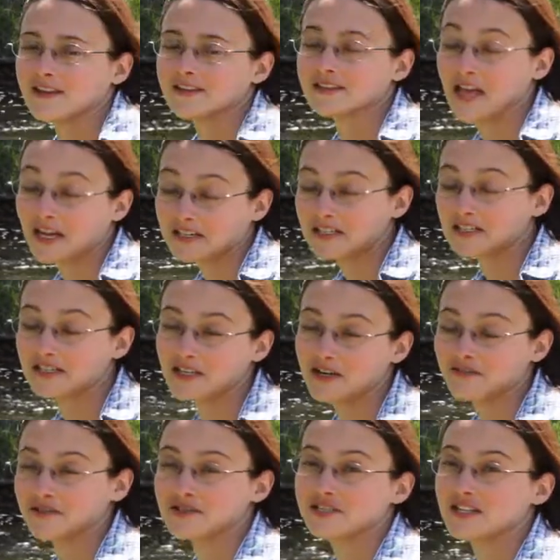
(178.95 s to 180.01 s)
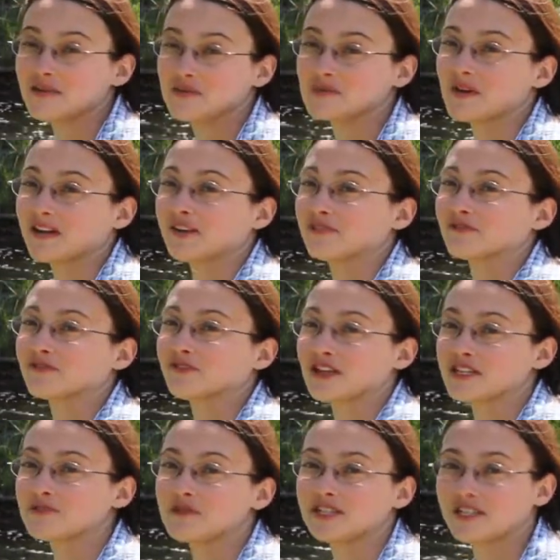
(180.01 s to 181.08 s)
Technically, our first date was back in
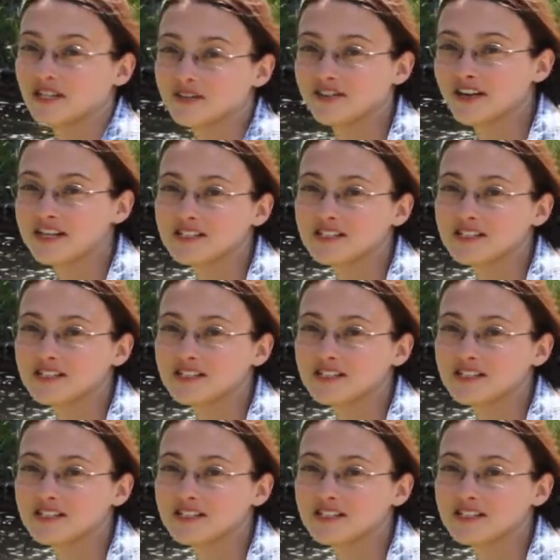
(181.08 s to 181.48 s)
freshman year of high